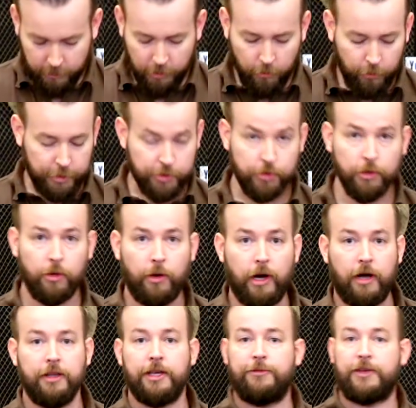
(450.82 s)
Works real
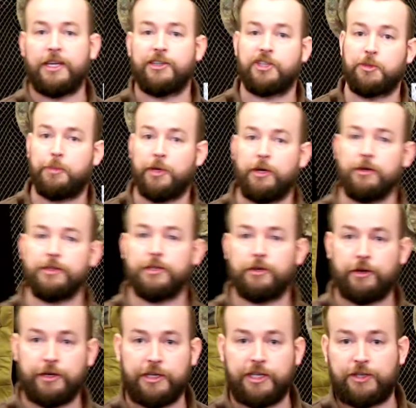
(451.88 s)
well if you get spooked
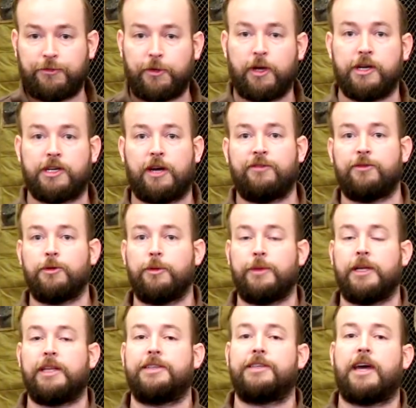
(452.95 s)
or you just feel uncomfortable
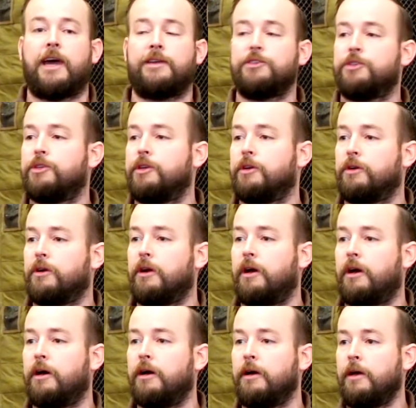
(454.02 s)
being attached to
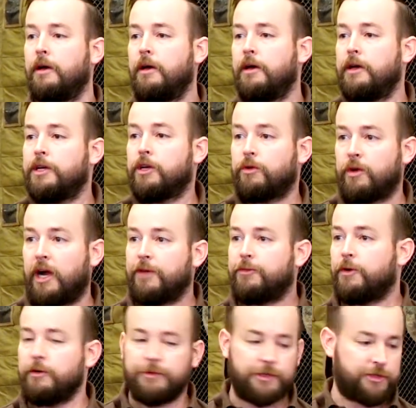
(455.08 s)
your
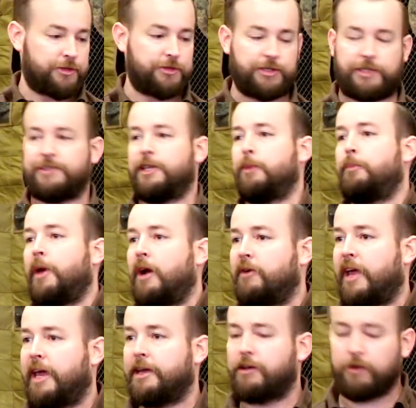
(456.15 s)
rifle. This is a 16-pound
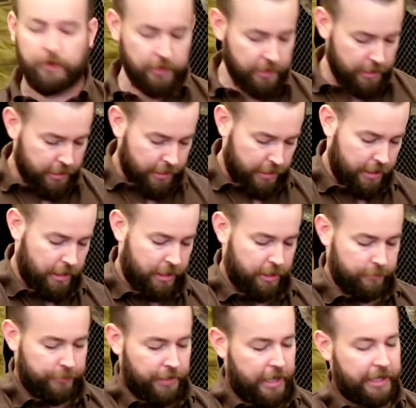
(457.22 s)
anchor.
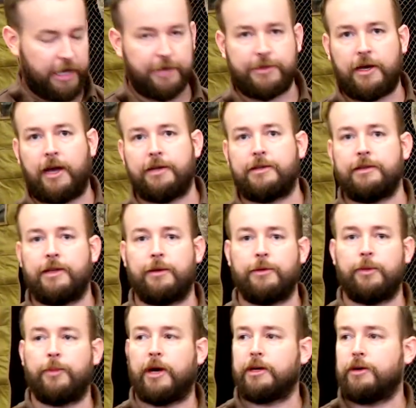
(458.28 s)
I got the
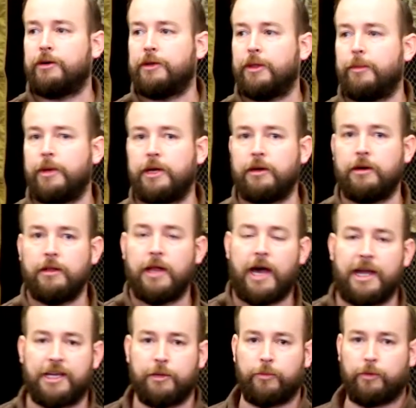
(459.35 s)
ITW buckle in the middle.
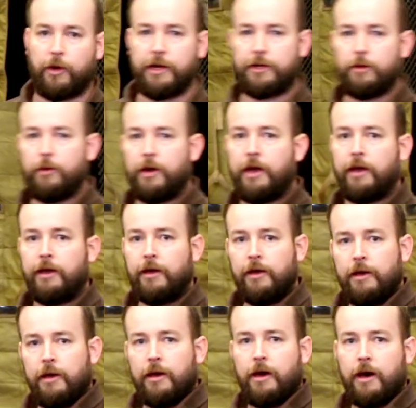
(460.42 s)
I can break away
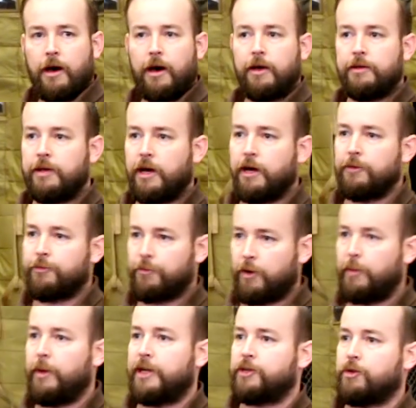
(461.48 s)

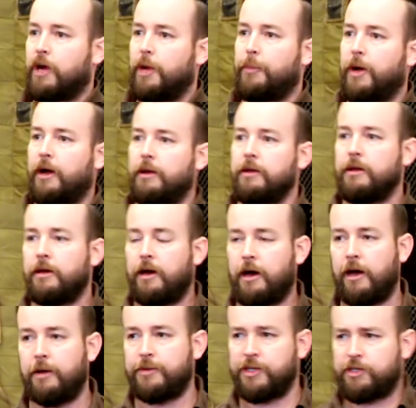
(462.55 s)
from my tripod
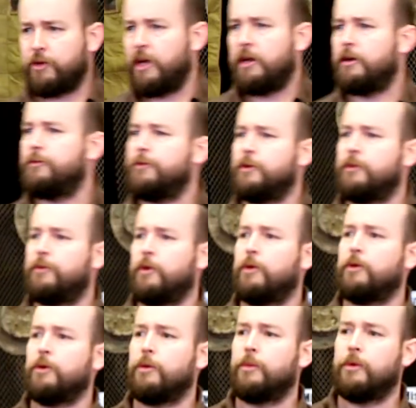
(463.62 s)
just so I don't feel
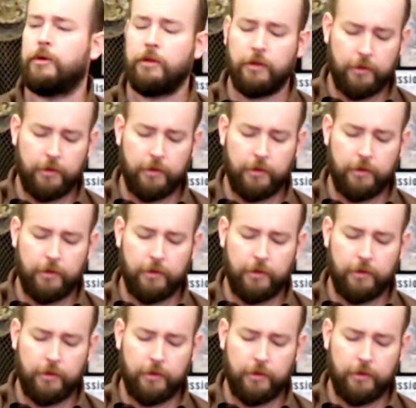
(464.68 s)
vulnerable.